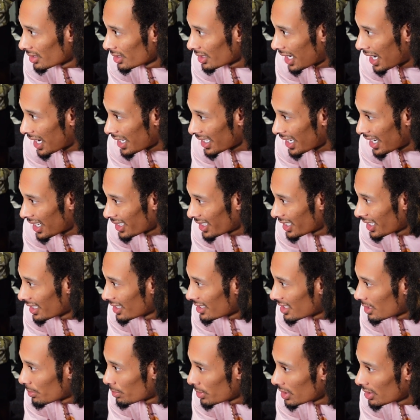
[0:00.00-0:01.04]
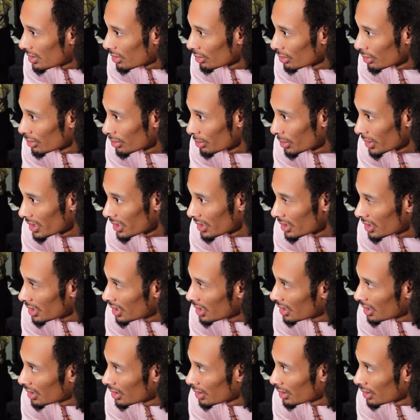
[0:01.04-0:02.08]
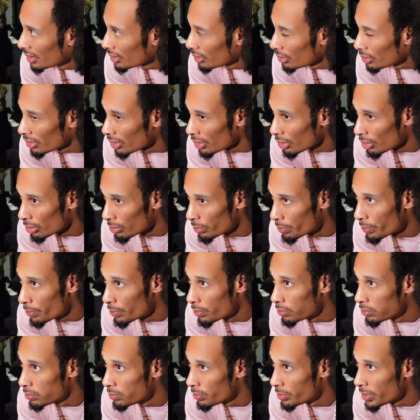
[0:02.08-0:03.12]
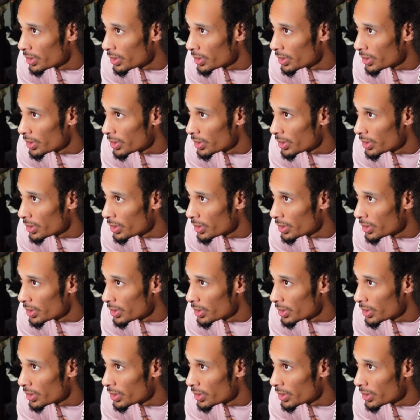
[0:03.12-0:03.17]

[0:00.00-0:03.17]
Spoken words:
I can't speak on, but, you know,